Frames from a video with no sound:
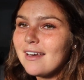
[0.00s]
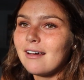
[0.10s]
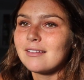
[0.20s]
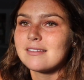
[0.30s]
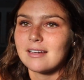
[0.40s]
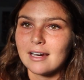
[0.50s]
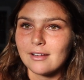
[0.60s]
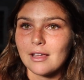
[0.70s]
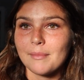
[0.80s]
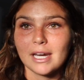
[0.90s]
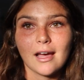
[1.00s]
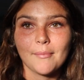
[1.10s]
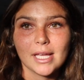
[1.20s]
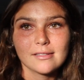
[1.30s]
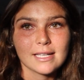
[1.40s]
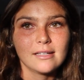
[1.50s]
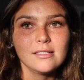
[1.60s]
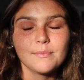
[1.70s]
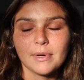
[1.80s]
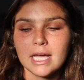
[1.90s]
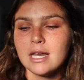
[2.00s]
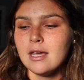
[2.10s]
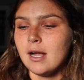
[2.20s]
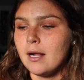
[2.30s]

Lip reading: Now listen, I know that might not make sense, but